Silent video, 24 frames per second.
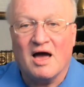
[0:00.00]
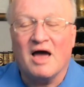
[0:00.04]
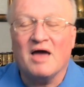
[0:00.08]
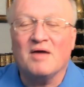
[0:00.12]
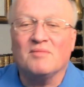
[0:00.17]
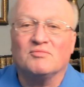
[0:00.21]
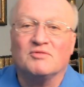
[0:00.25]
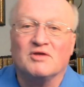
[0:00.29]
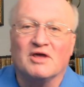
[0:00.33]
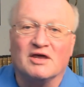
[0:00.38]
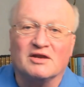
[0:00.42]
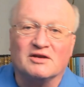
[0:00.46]

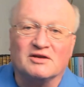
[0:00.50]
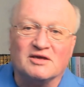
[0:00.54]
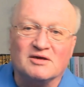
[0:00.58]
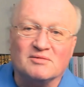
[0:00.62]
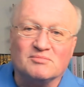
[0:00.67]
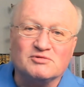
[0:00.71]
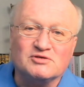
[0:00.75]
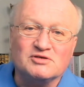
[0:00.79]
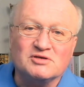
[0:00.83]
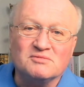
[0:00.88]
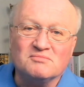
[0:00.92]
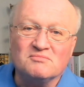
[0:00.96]
I'm Dan
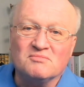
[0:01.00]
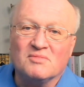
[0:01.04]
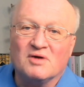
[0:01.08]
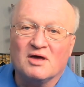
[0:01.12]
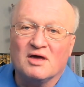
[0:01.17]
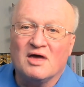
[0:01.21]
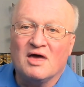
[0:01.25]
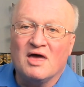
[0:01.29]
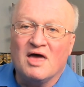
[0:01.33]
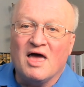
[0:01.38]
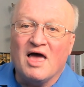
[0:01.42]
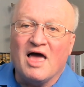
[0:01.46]
Gibson,
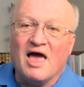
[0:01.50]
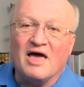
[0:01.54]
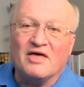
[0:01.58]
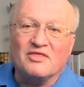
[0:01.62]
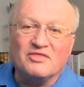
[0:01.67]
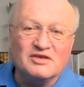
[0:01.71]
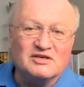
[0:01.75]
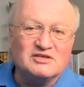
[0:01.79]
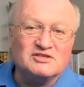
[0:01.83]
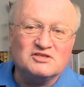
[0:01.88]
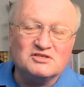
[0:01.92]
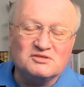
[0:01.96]

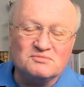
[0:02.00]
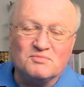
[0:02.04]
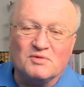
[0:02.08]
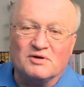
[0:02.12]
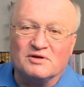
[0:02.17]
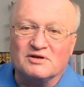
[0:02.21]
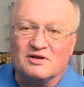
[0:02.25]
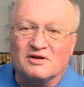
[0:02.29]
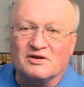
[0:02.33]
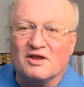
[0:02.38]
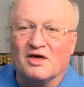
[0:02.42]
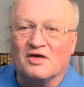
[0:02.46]
and this has
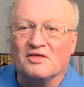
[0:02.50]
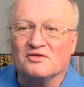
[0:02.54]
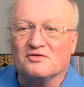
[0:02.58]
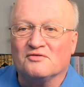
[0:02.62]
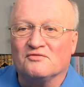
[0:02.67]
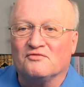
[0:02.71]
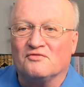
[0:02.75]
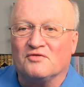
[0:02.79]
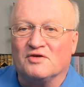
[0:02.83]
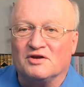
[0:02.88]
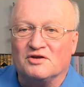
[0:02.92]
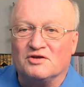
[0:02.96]
been
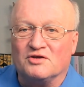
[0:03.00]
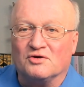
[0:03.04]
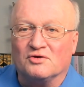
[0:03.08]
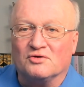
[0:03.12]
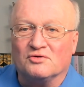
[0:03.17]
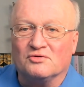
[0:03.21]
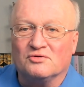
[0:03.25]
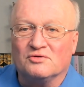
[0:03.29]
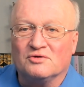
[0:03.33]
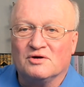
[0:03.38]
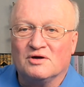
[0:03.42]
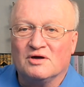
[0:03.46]
another
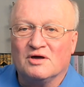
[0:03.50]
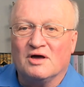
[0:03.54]
video